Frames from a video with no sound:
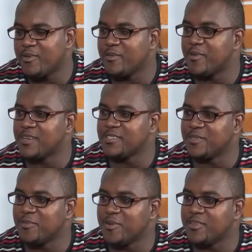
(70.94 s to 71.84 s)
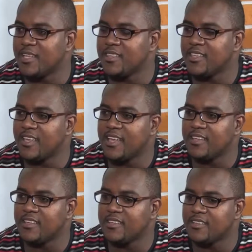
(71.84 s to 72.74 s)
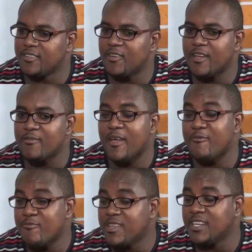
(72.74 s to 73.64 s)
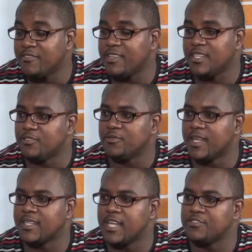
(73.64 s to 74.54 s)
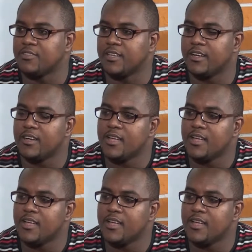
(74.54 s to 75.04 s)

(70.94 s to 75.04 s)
pretty passionate about. I think I really do like natural hair.